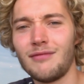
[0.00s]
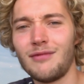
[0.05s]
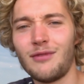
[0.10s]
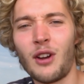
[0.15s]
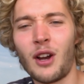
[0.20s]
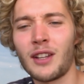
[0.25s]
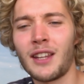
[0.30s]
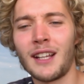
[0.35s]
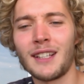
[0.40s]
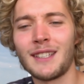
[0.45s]

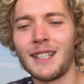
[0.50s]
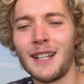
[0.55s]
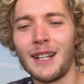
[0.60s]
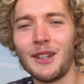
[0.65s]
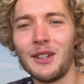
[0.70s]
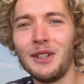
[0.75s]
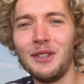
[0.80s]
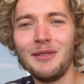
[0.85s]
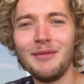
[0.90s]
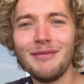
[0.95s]
Fuck that
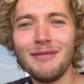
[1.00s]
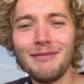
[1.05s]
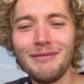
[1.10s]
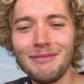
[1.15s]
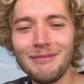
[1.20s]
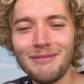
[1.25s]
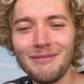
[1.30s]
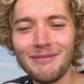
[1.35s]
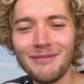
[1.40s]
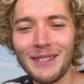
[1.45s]
snail.
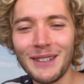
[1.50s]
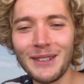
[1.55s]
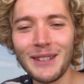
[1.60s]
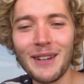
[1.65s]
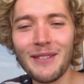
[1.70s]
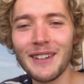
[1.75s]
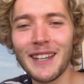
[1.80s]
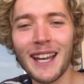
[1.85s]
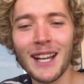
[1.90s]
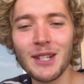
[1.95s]
He'll
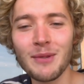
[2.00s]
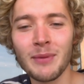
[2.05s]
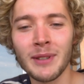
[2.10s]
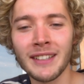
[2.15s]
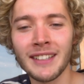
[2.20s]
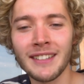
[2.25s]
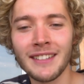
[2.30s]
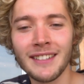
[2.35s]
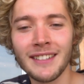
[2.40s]
never catch me.